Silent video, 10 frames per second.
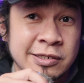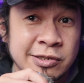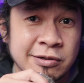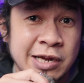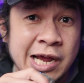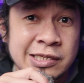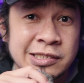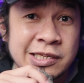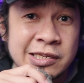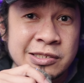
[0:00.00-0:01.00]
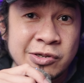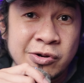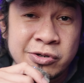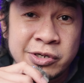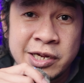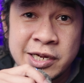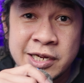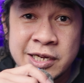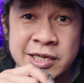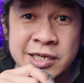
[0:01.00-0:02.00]
So guys, see you soon,
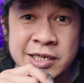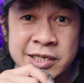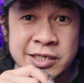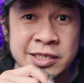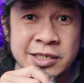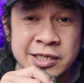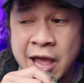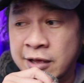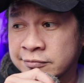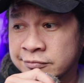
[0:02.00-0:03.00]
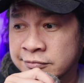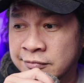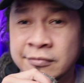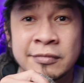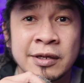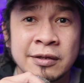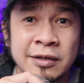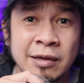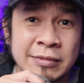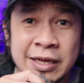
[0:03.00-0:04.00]
and yeah,
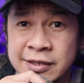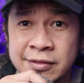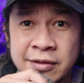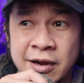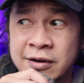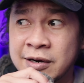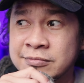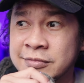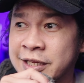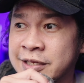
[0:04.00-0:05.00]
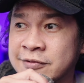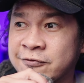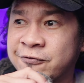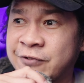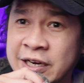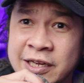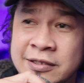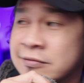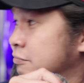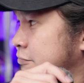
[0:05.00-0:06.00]
I'm not yet there. I'm like
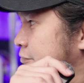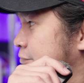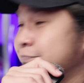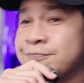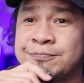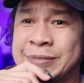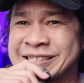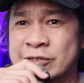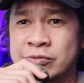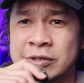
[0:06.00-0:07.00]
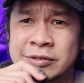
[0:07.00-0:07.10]
fucking pissed.